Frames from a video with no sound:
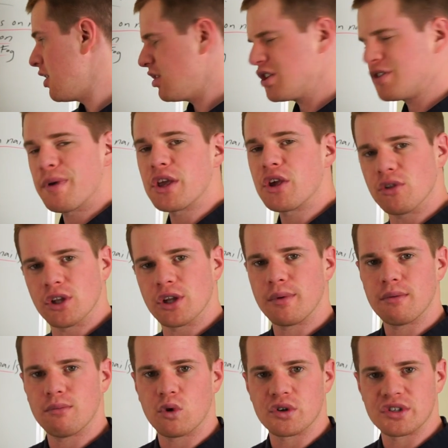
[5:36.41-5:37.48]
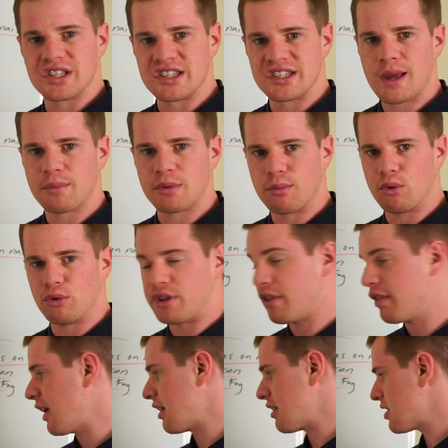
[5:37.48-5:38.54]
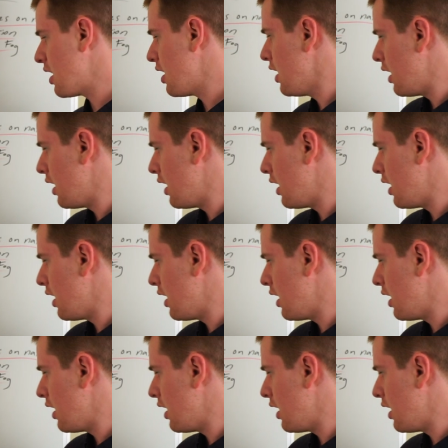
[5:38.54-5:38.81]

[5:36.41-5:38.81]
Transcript: Just make you a little bit more susceptible to things.